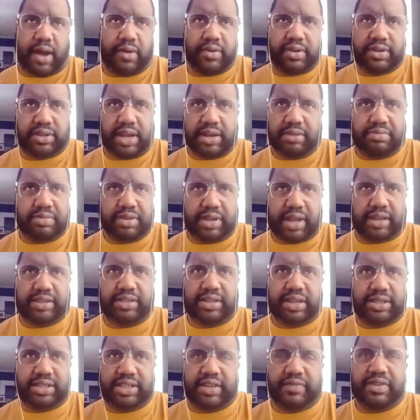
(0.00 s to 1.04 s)
I was like I
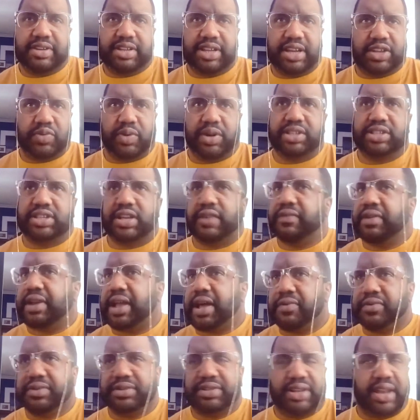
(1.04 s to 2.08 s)
said, 17, 27.
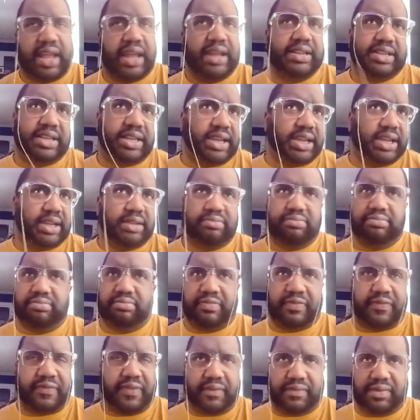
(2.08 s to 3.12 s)
I was 19,
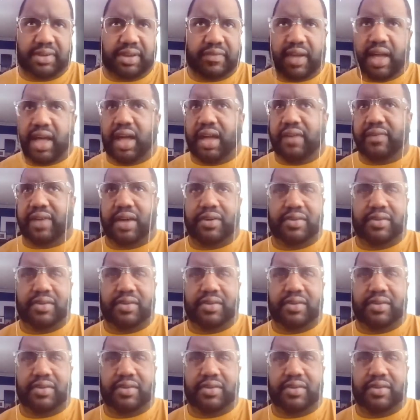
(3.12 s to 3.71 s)
55.